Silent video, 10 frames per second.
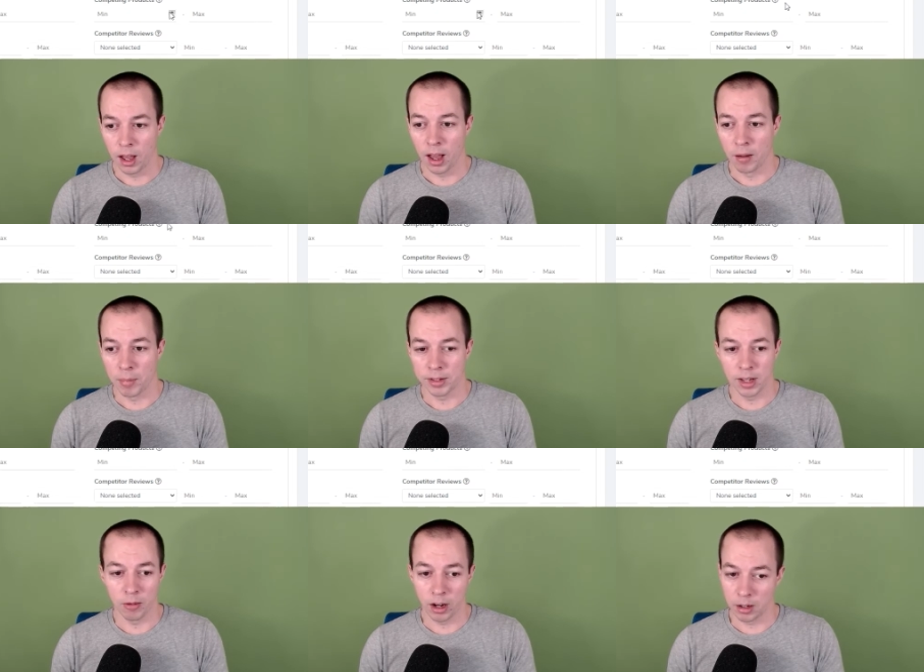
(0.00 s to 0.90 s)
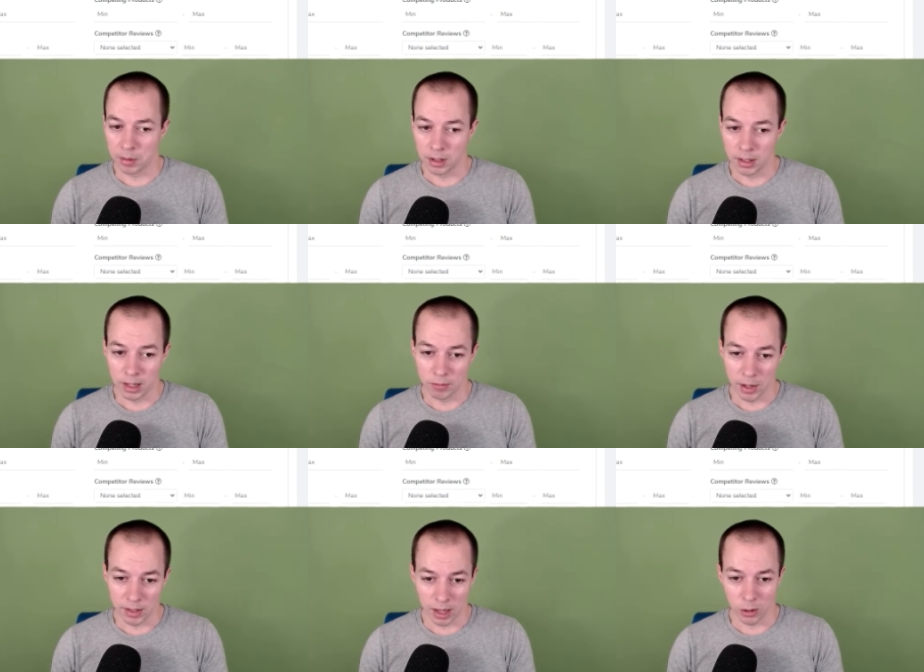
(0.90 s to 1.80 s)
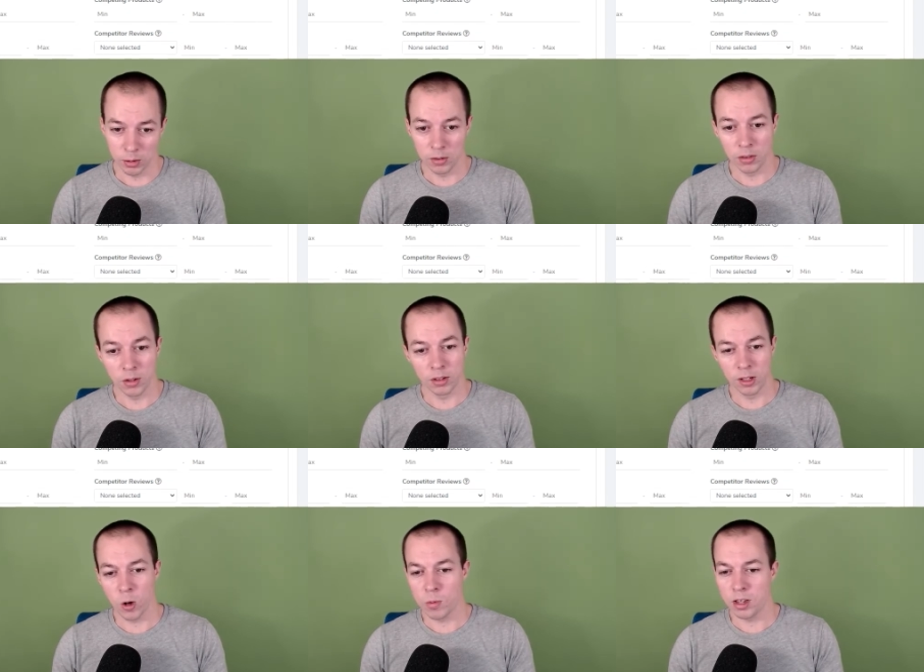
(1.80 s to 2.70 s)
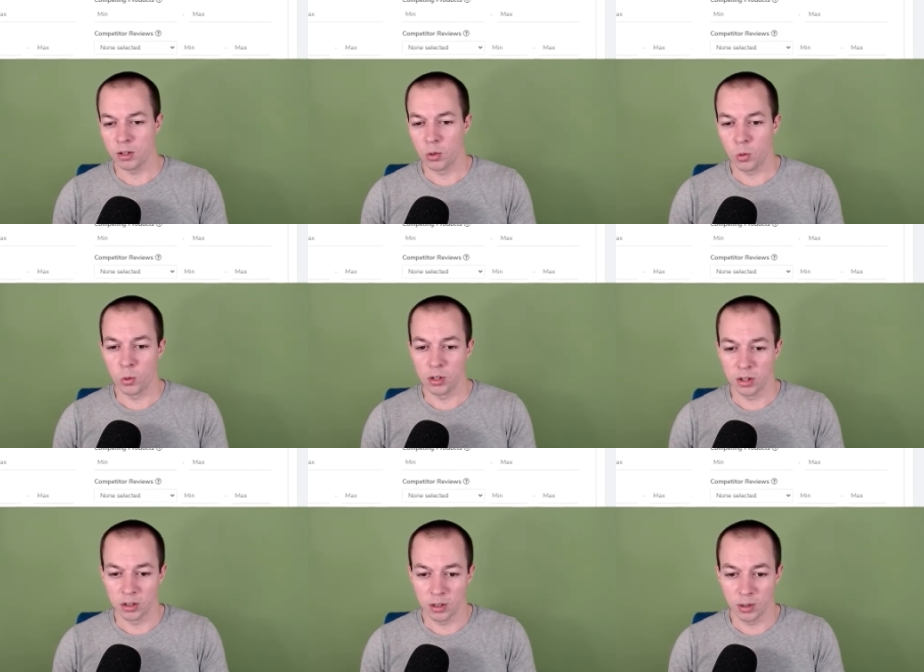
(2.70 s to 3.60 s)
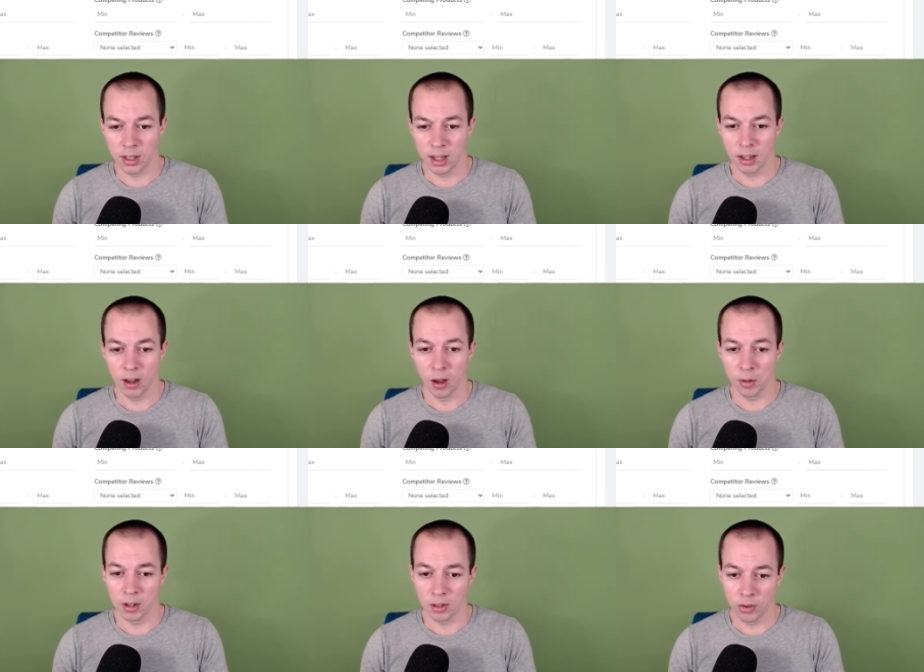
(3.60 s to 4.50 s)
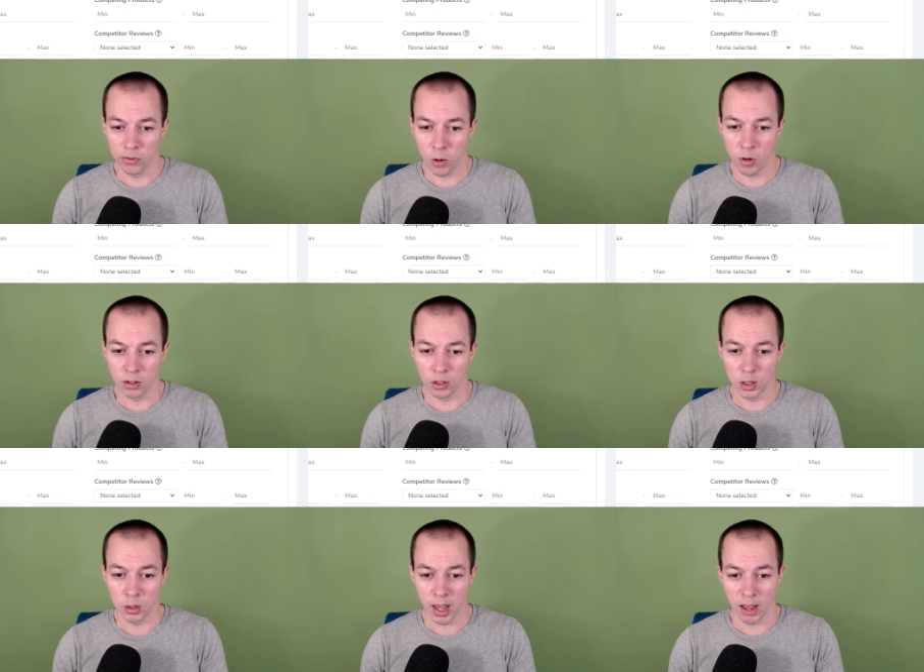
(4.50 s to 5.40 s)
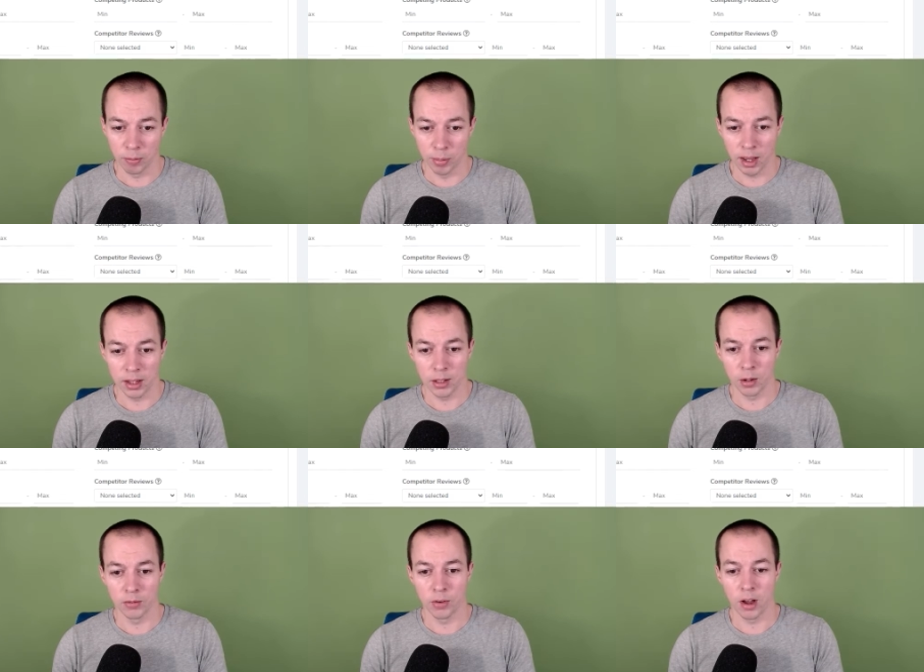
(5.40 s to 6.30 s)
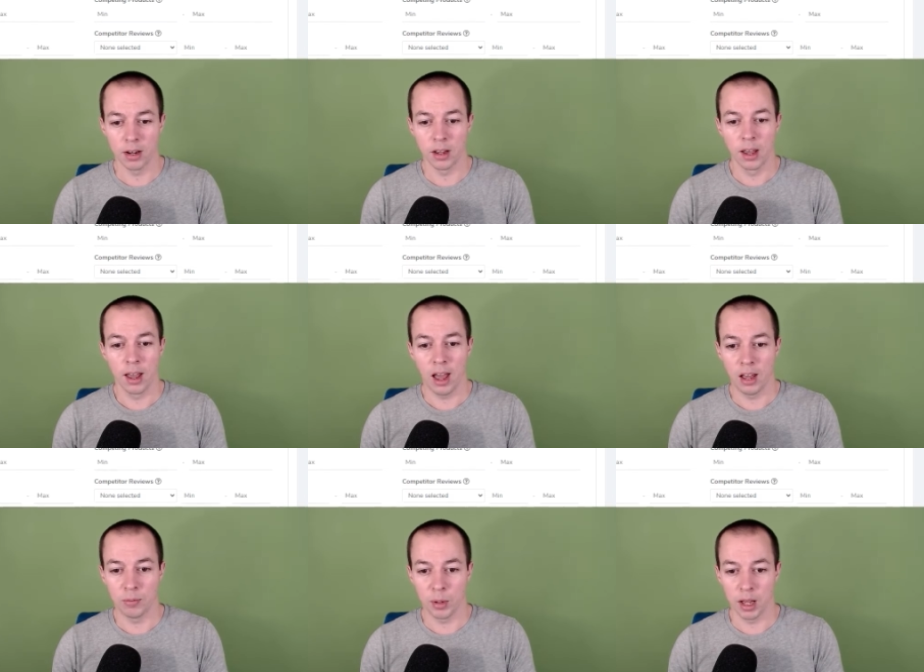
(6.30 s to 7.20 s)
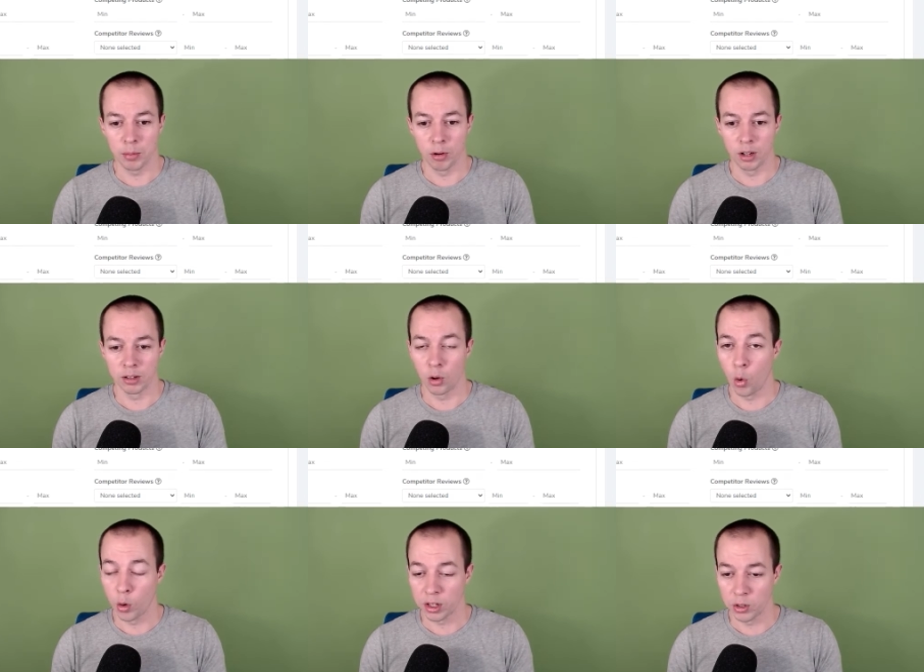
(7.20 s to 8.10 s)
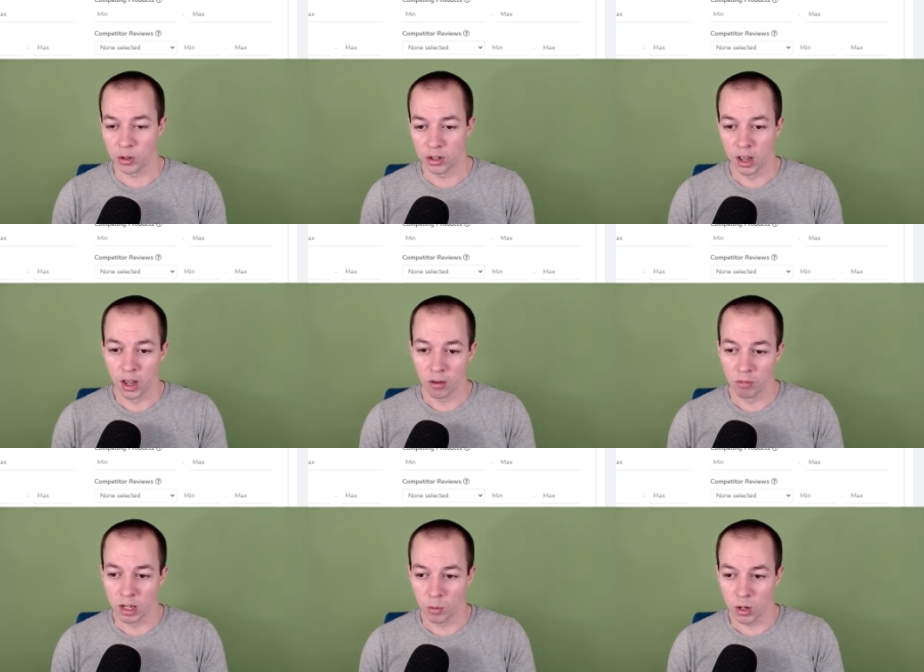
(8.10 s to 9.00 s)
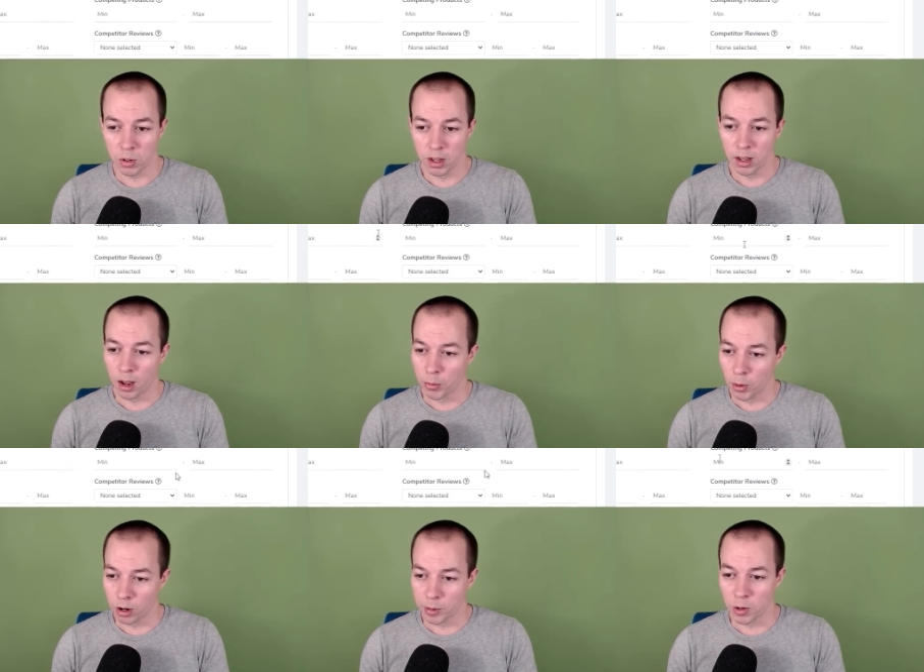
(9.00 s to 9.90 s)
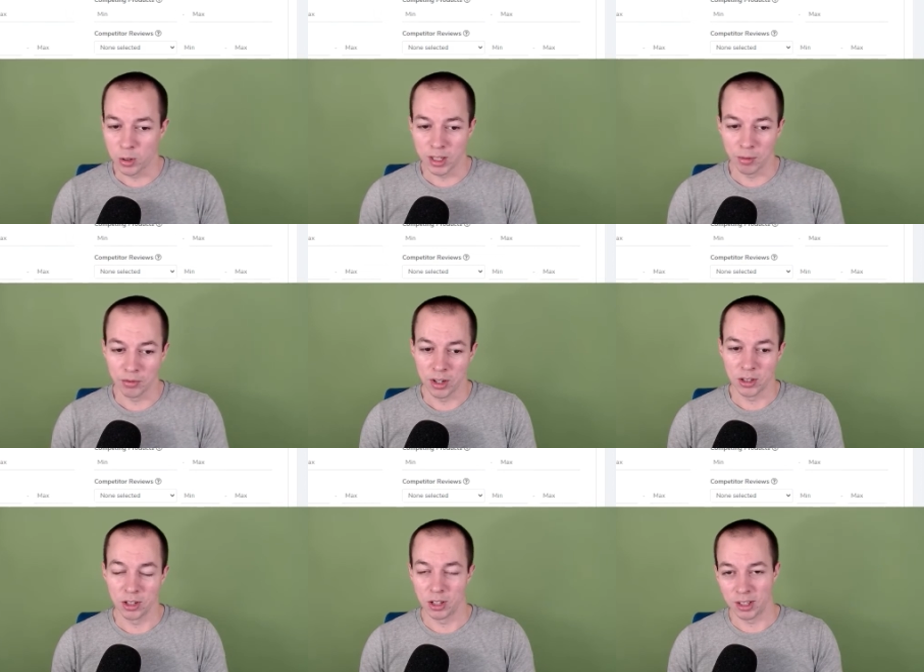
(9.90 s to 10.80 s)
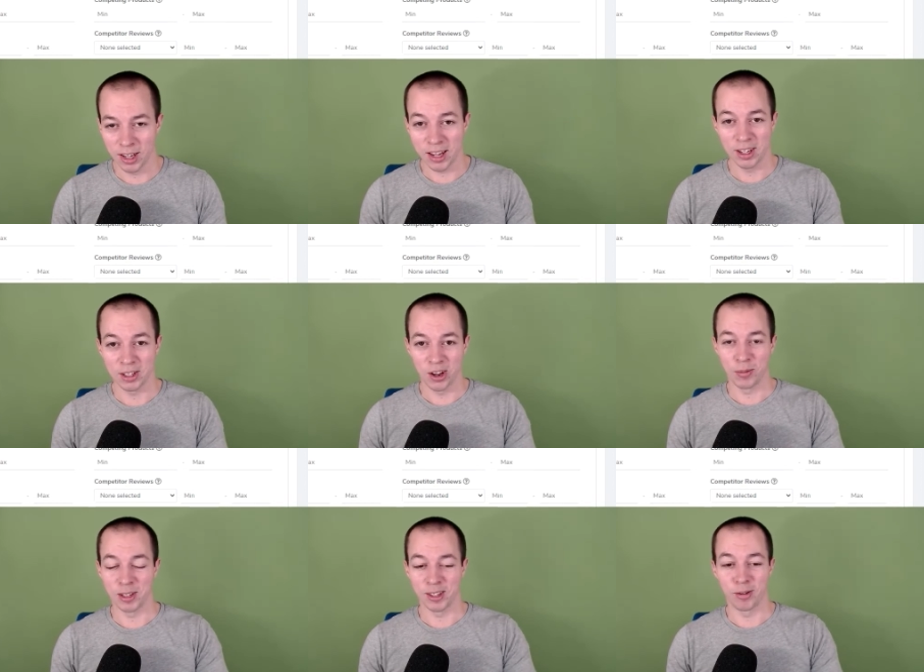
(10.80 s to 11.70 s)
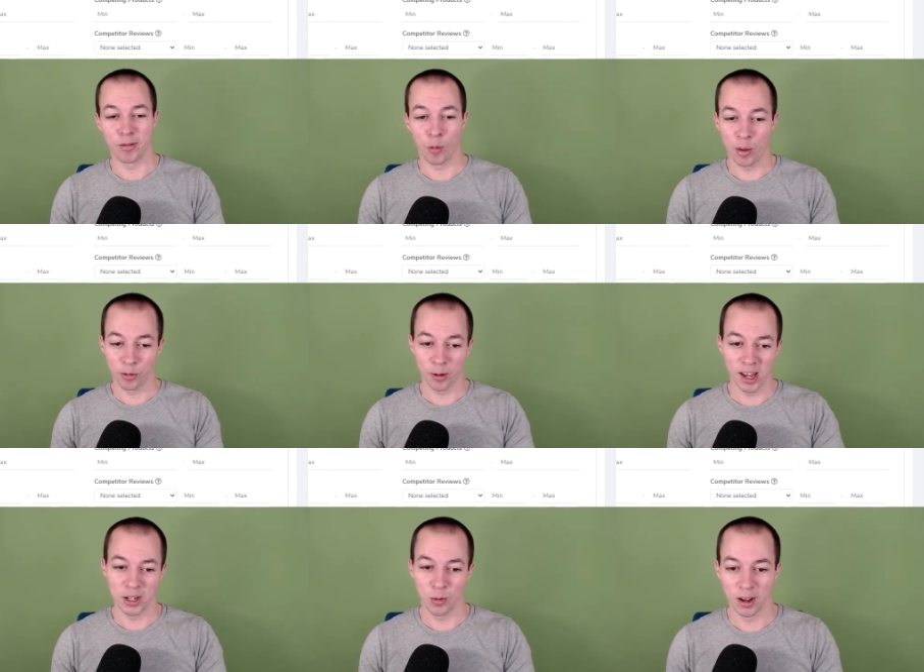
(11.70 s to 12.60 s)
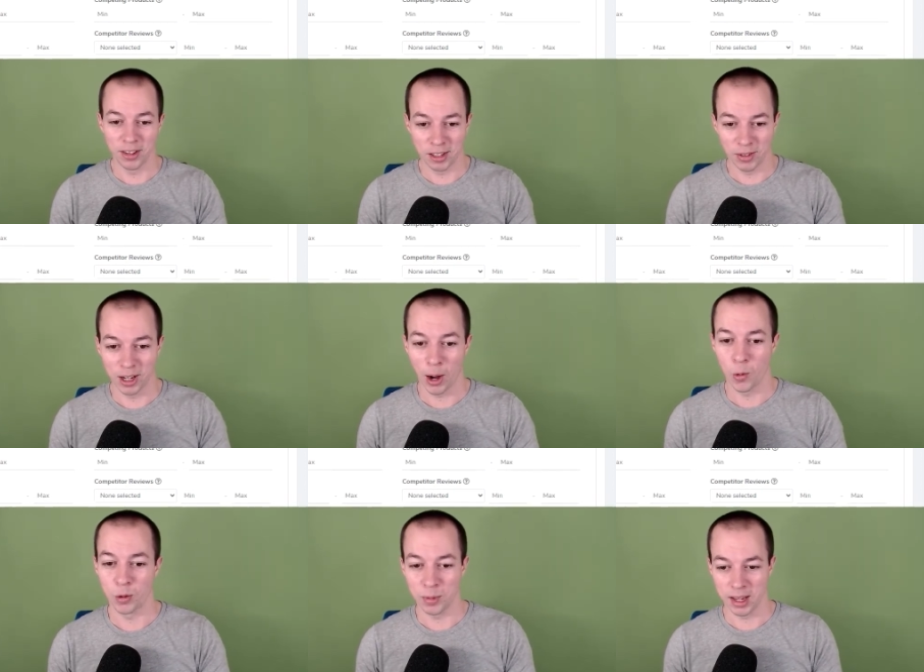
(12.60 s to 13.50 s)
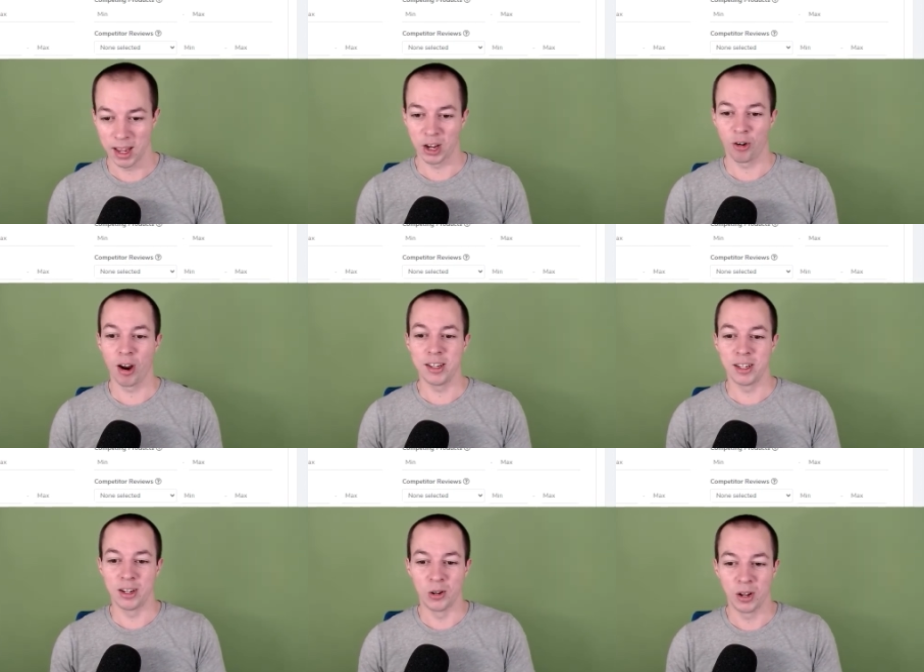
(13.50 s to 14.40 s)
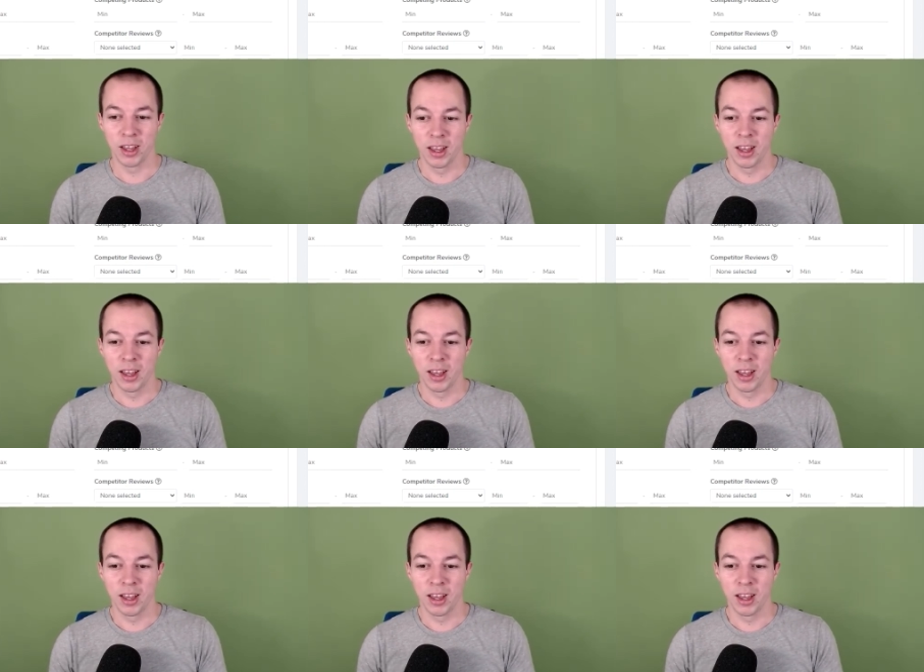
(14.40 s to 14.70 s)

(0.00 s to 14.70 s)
Bestseller rank, I'm going to leave best sales. So you've got so many tools you can use here. I'm going to use fulfillment and just choose FBA, so I can find FBA products that are already doing really well. I'm not worried about all these other features. You can take your time yourself. If I went through each one, this video would be crazy long.